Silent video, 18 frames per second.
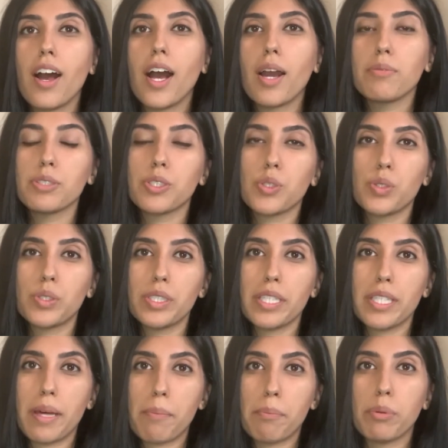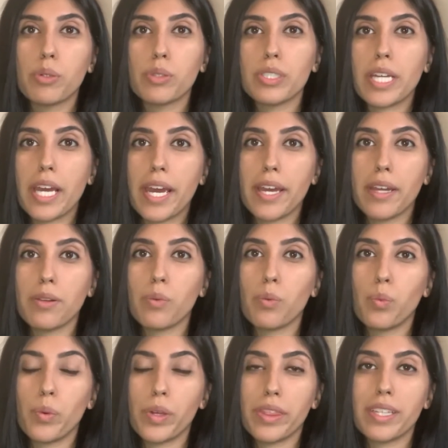I was also then booked
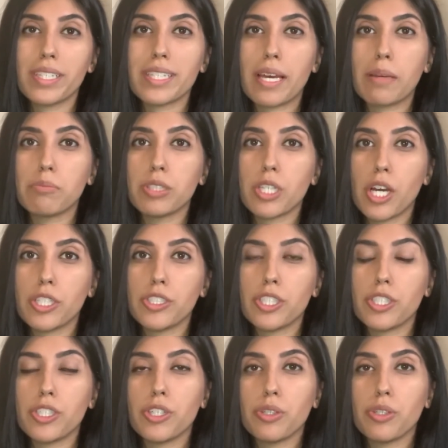in with the same surgeon